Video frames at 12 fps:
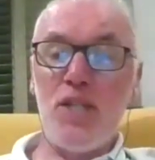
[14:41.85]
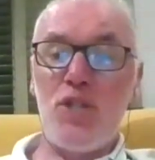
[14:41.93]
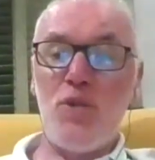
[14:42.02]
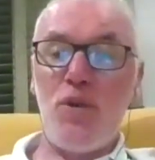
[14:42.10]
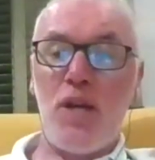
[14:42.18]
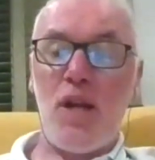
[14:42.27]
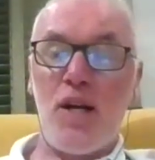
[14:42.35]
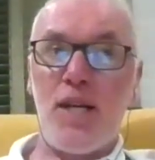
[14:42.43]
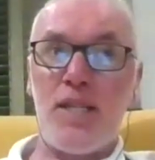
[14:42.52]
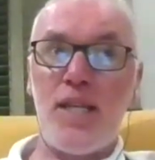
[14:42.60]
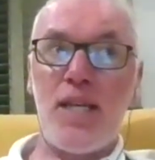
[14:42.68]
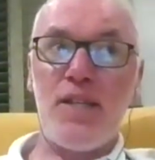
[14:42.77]
2 o'clock.
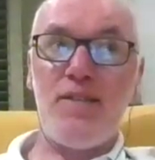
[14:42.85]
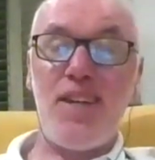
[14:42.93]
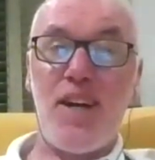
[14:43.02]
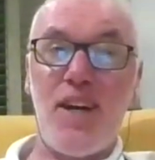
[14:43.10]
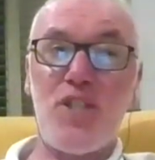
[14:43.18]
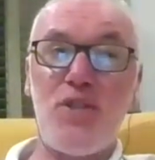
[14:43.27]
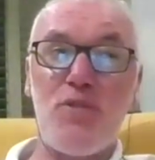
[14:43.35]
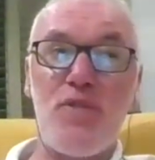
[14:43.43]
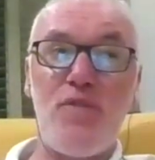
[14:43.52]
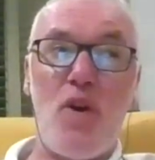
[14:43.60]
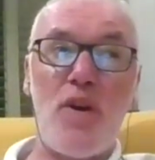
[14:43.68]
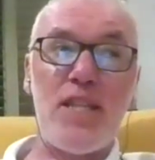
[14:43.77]
And then I actually was
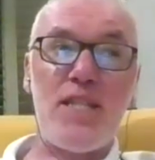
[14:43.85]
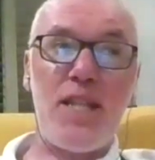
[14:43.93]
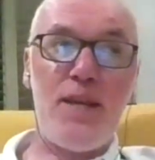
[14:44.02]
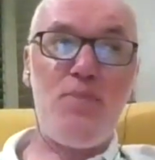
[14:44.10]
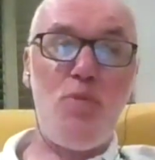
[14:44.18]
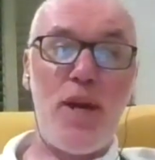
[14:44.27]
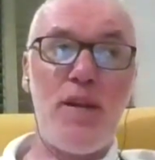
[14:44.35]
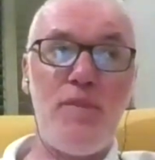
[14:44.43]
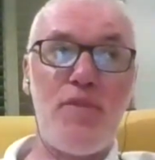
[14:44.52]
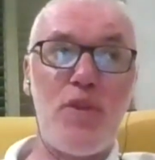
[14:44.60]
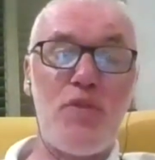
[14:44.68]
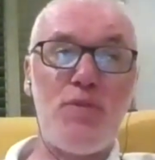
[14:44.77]
falling asleep waiting
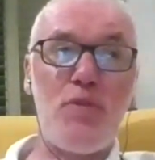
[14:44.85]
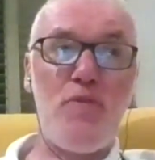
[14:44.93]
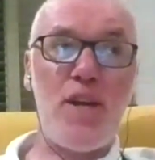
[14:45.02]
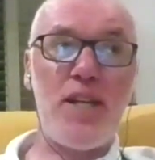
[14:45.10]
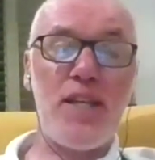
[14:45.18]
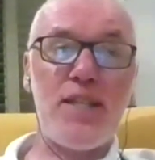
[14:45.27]
for the room to be ready.